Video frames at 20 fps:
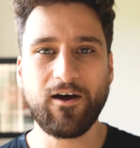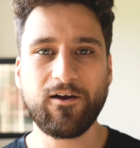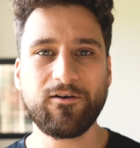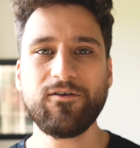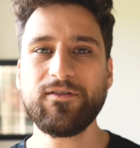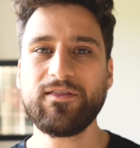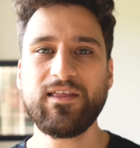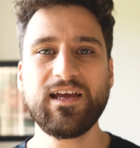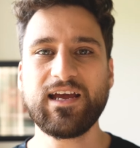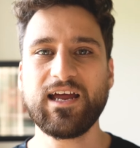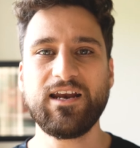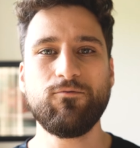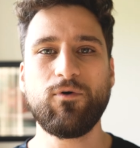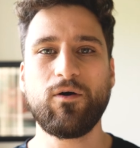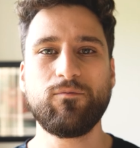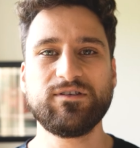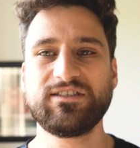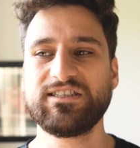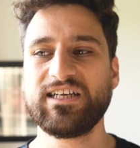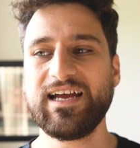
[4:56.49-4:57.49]
I don't think
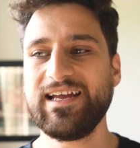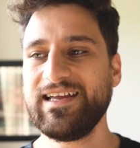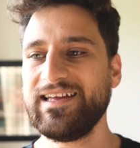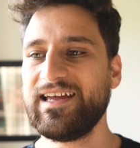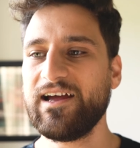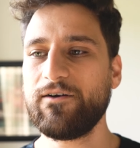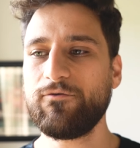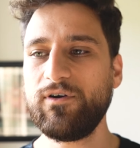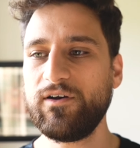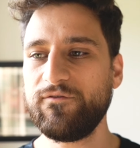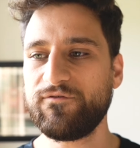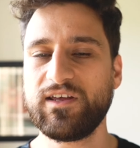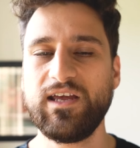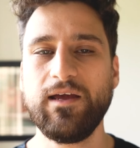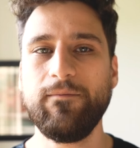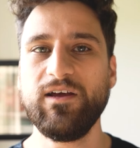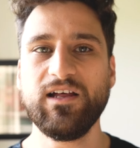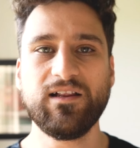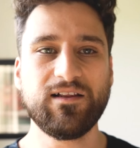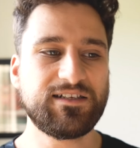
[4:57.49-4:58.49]
anyone was saying, get rid of
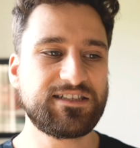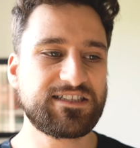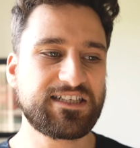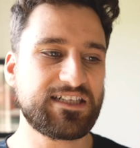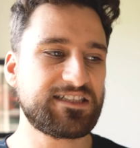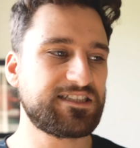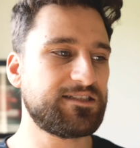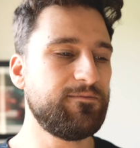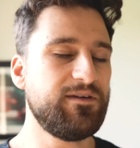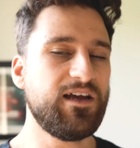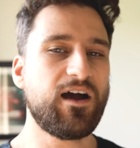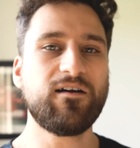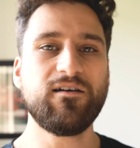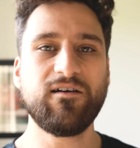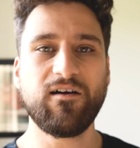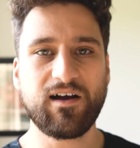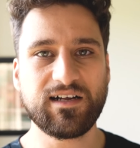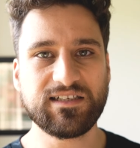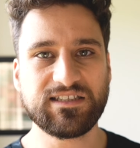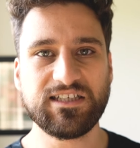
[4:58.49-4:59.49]
Kimi, let's get some young
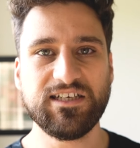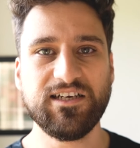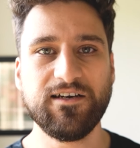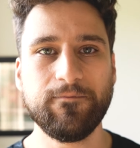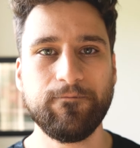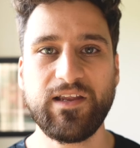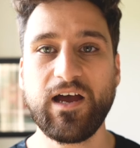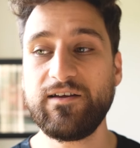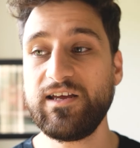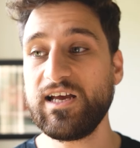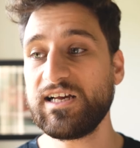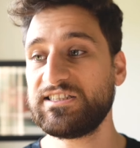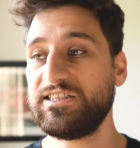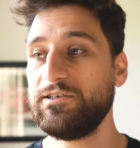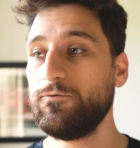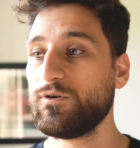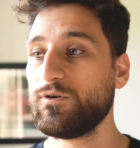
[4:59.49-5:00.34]
guys in. Now, yes, he